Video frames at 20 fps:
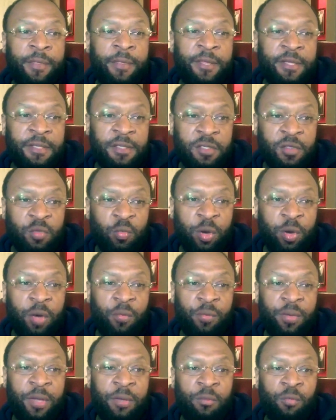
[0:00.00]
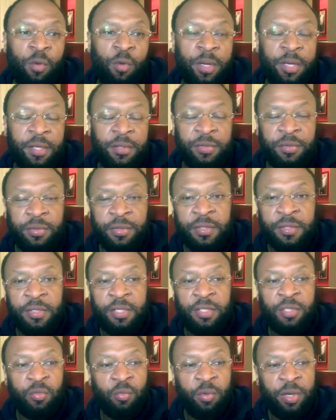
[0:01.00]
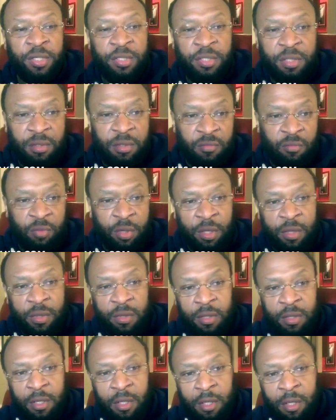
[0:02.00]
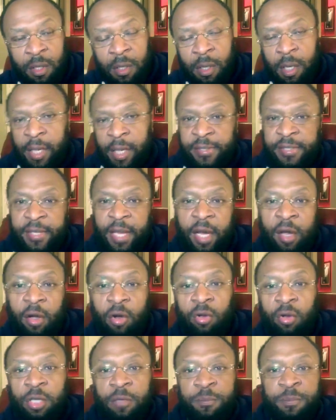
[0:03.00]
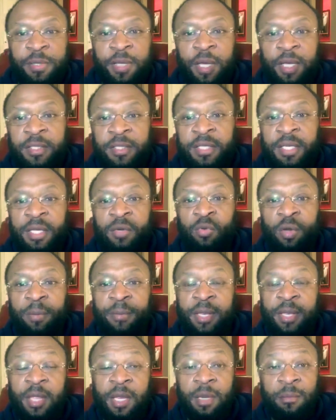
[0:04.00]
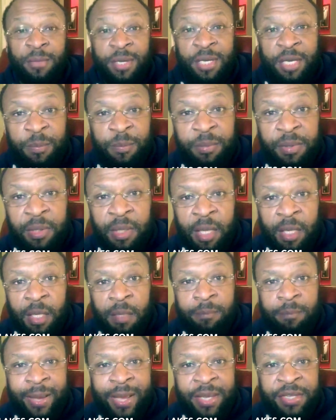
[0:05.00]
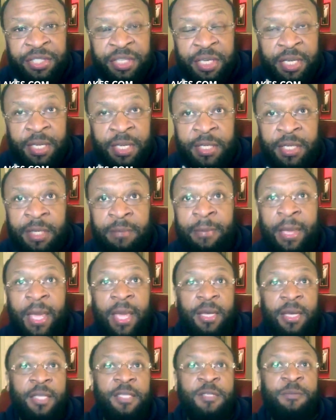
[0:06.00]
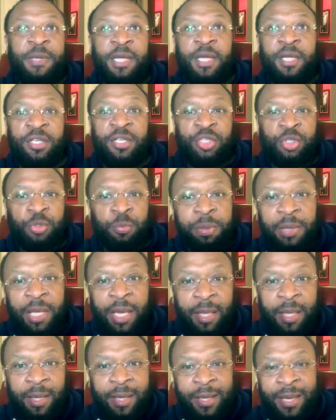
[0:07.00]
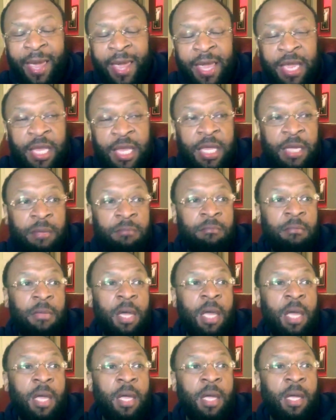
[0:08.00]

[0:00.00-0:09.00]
this is where we run into the situation with, as I call it, PhD women that are manipulated by GED men. It's because you're playing a game